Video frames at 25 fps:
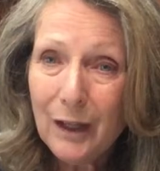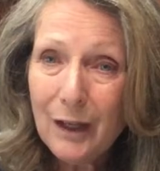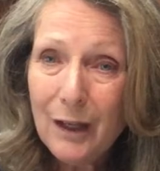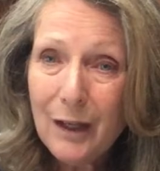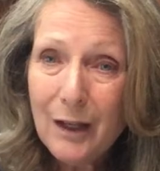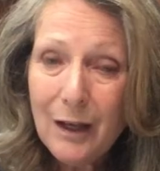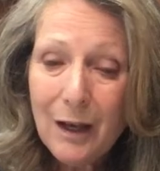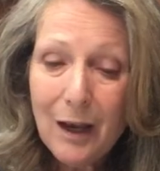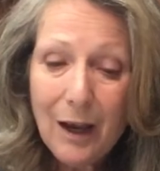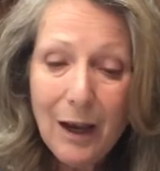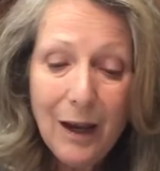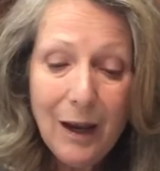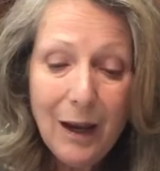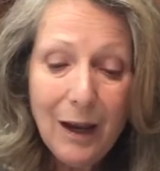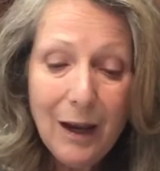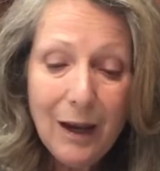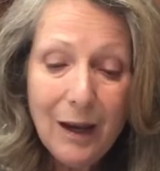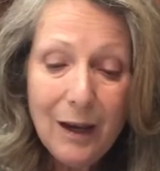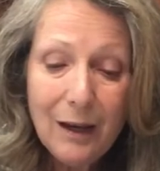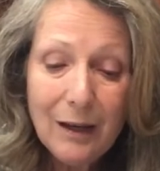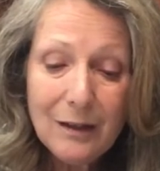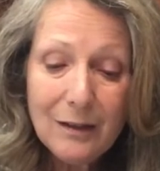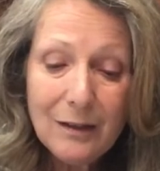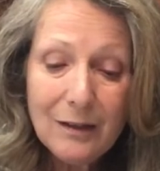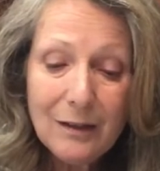it,
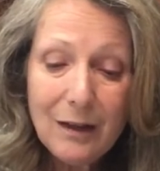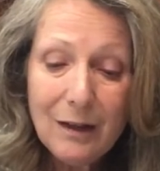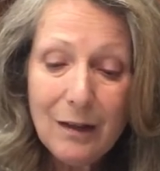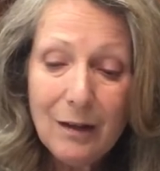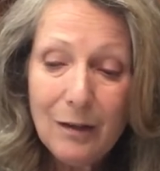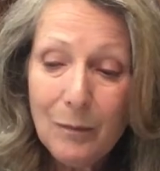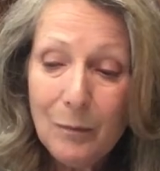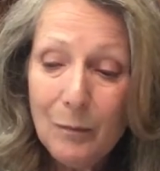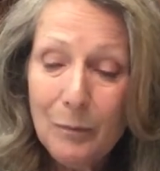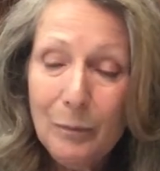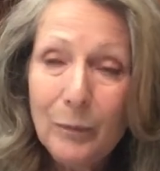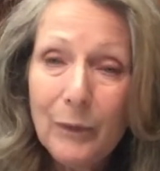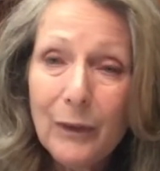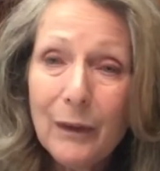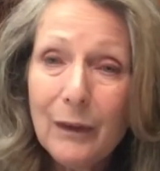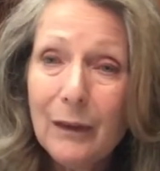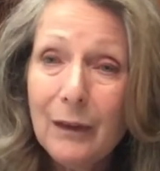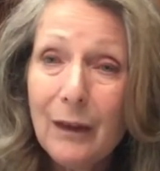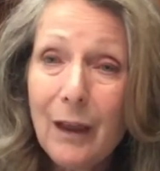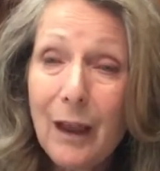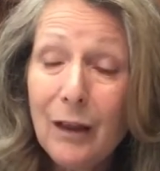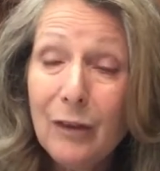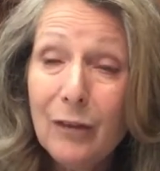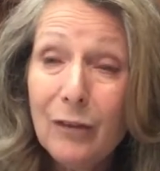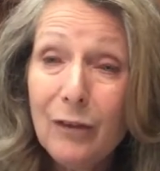and
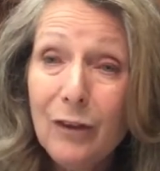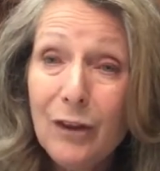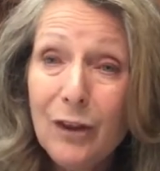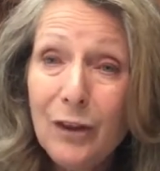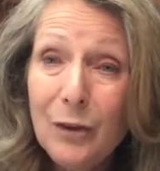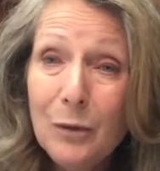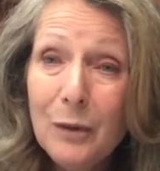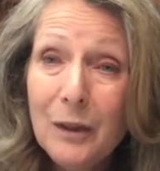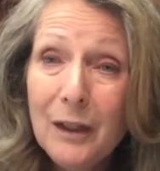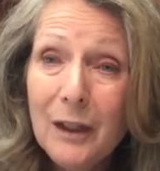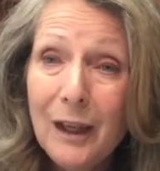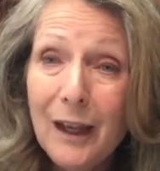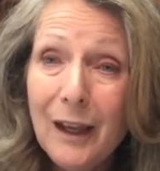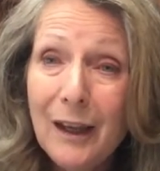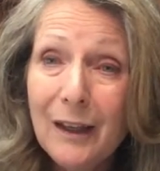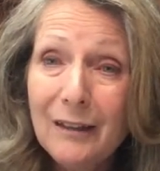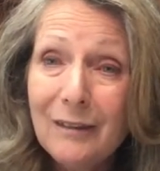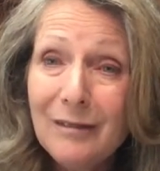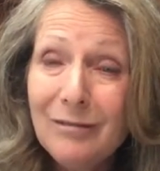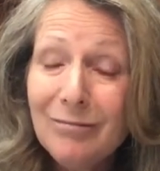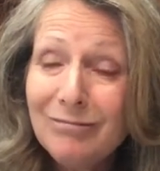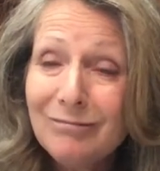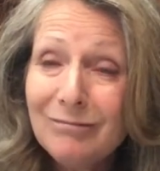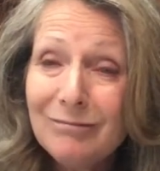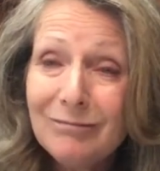I'll see you
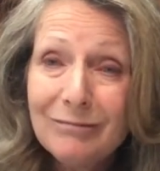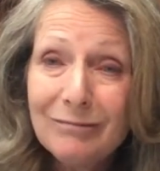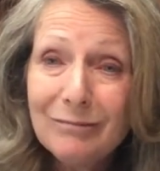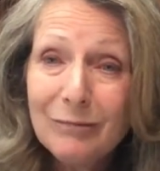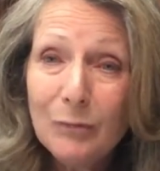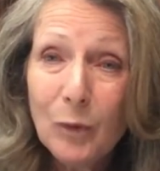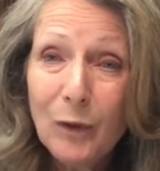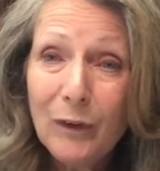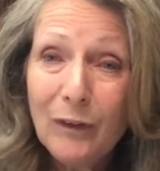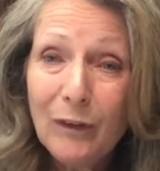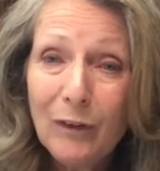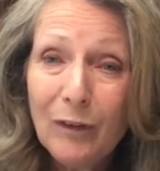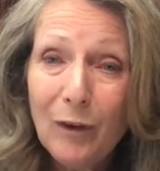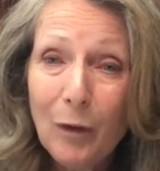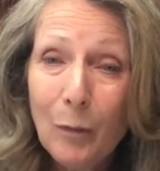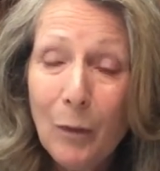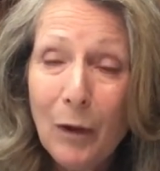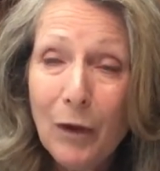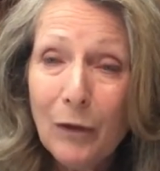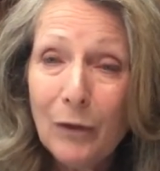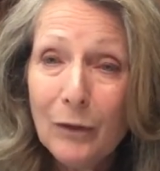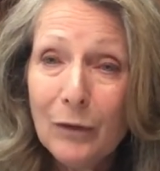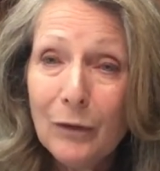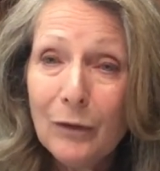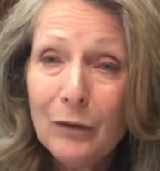again with some
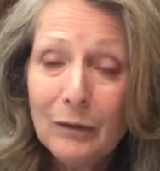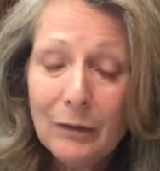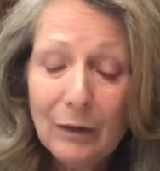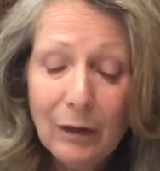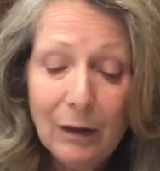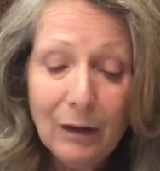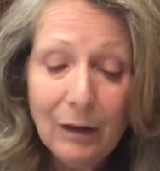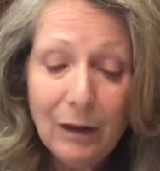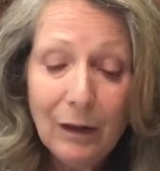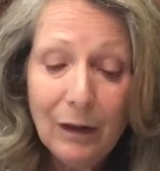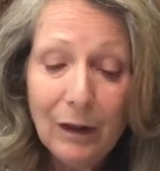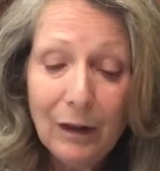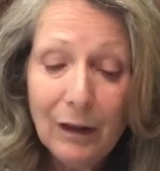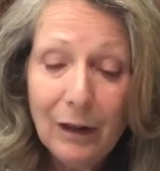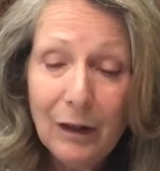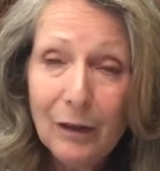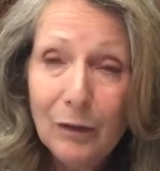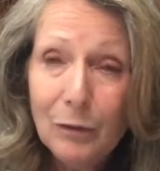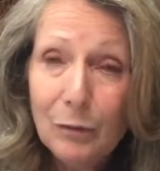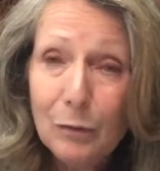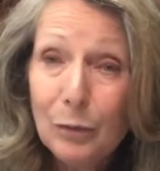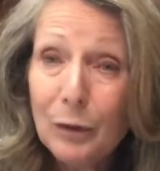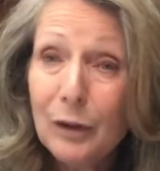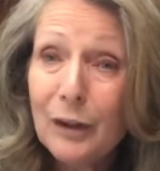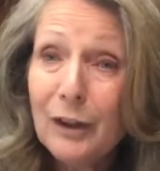other
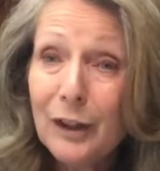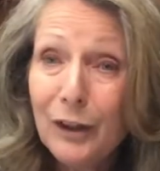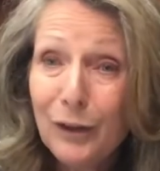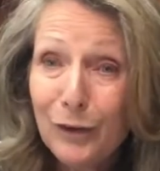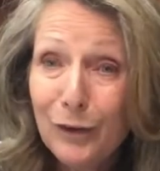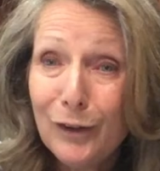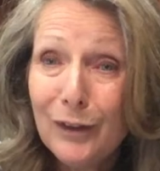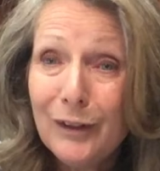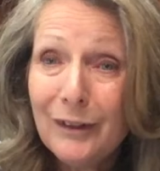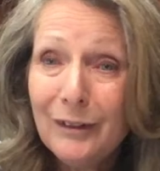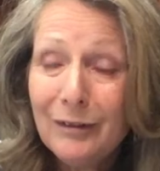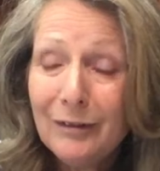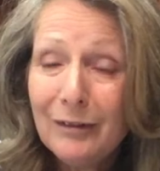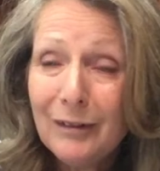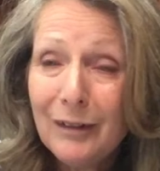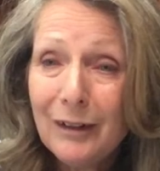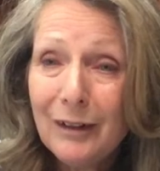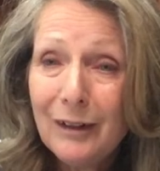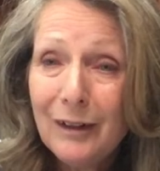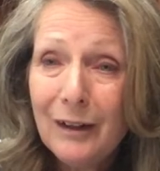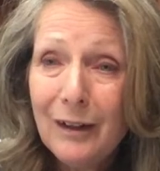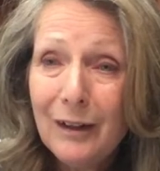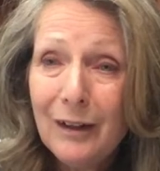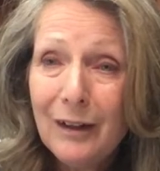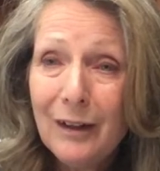really good
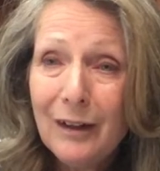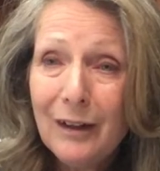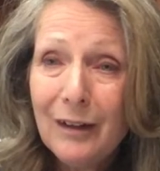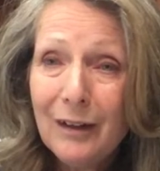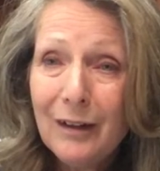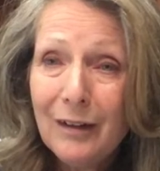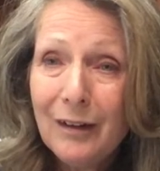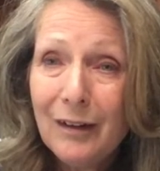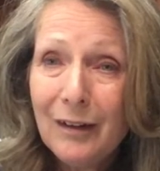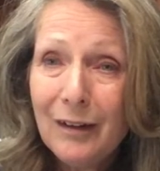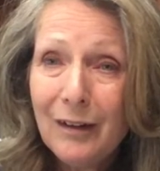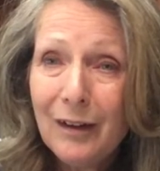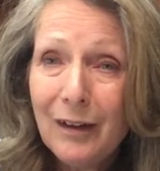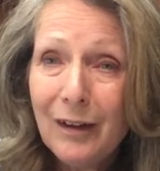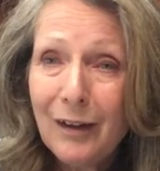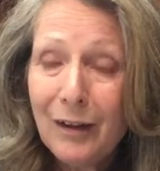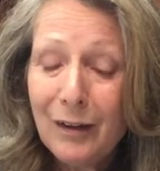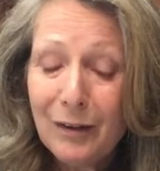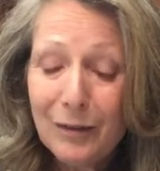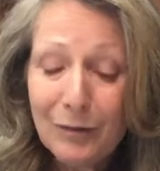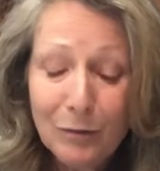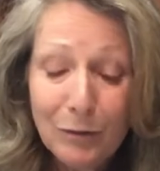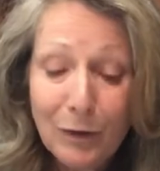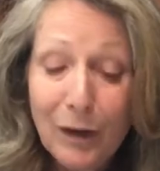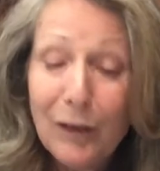
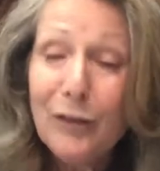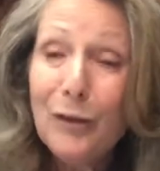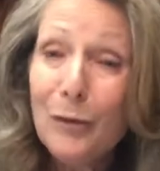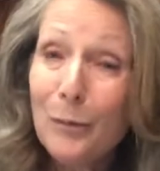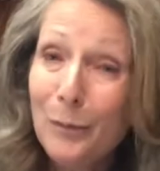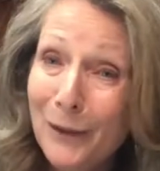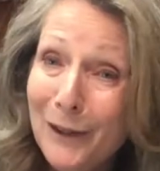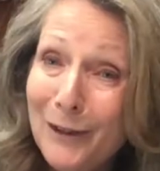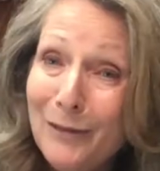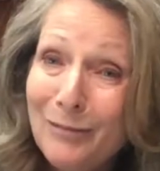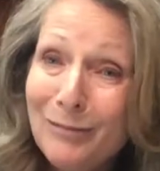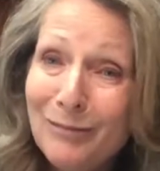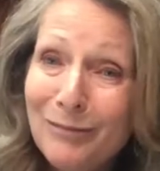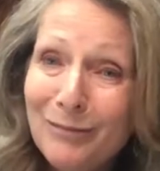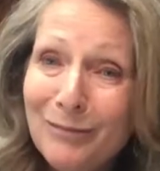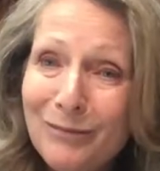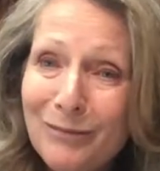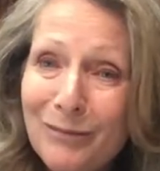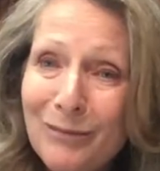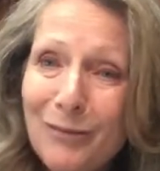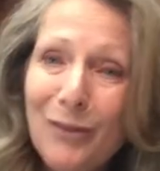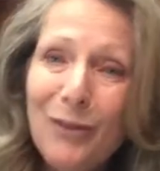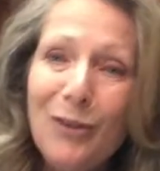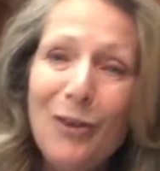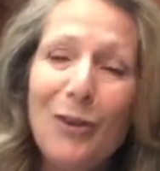recipe.
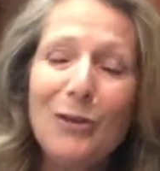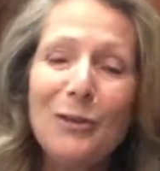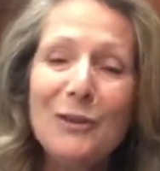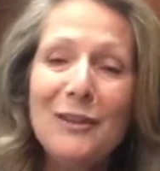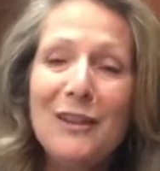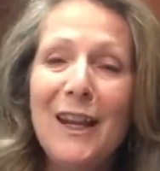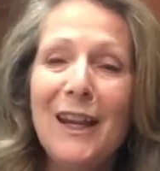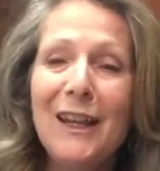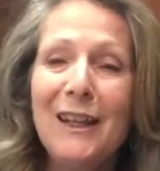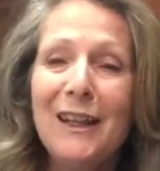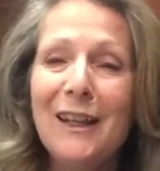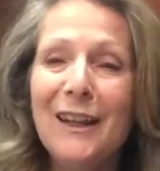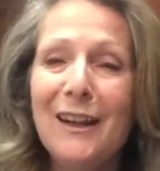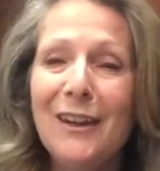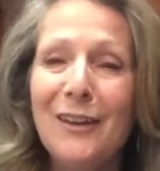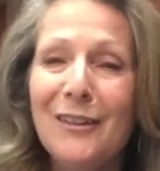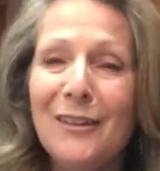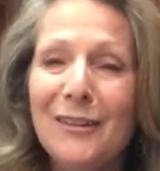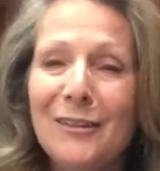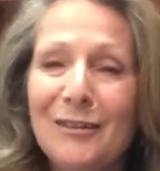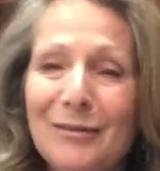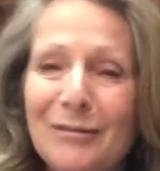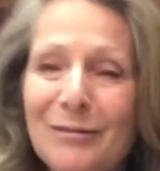So take care.